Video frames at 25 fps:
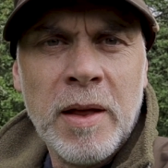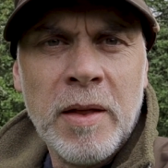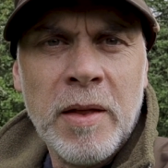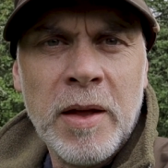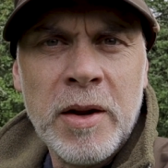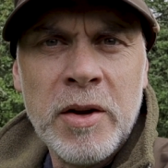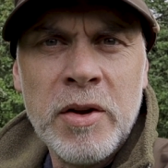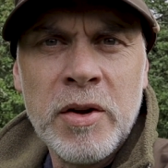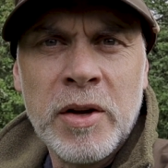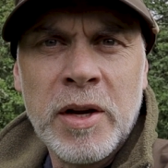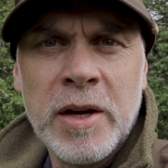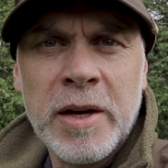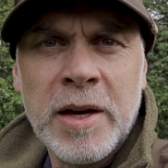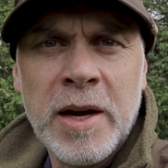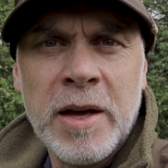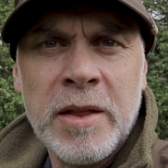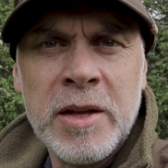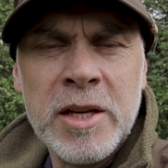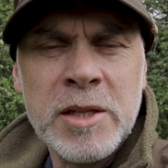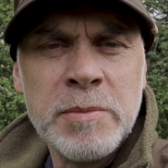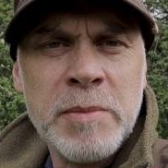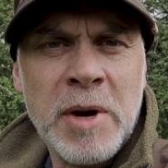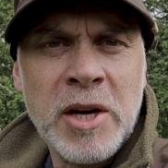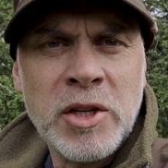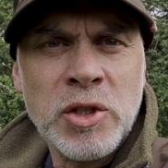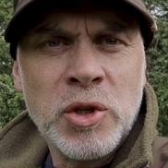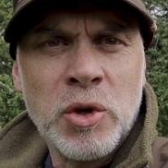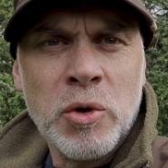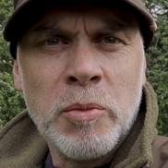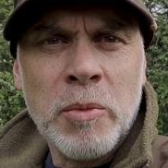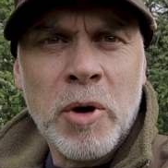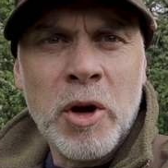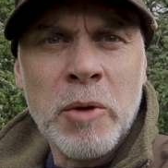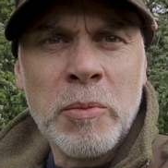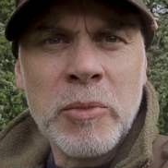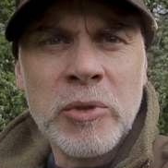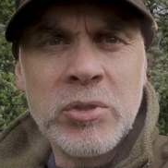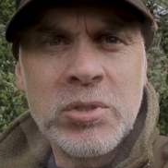then you can get these magical
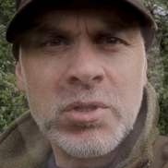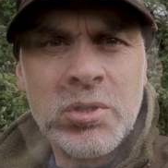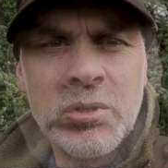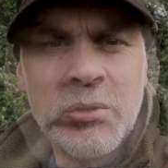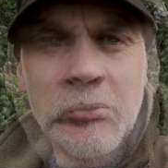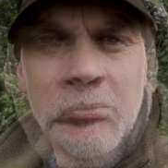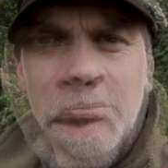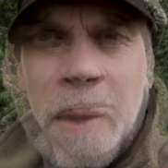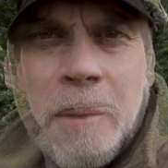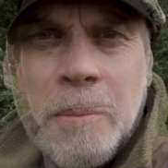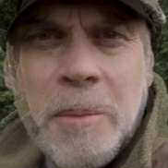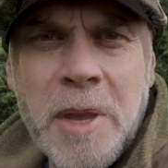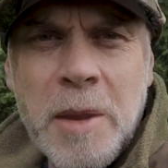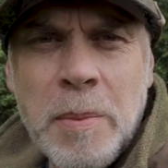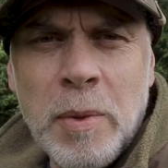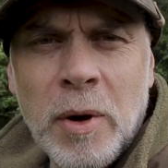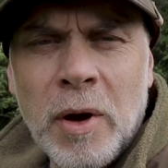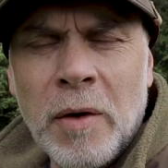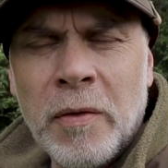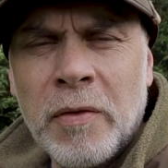moments too. People